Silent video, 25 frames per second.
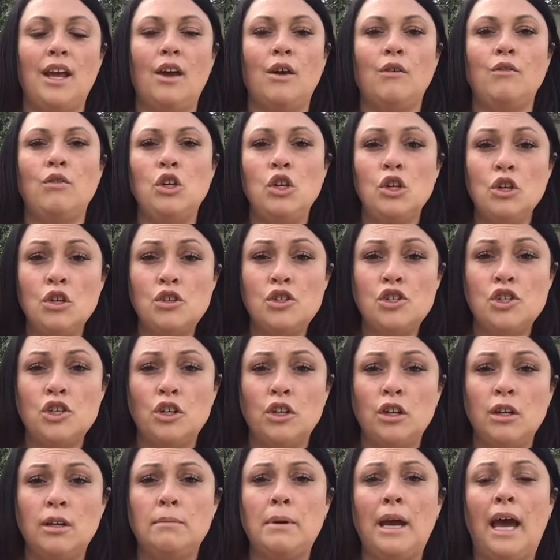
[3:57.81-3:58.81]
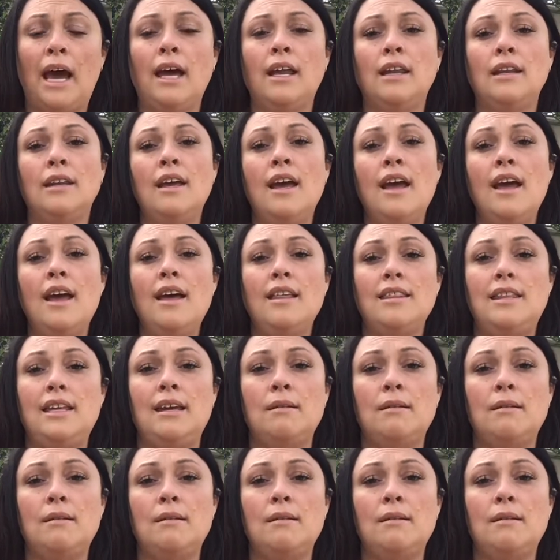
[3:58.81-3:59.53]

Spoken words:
of YouTube and the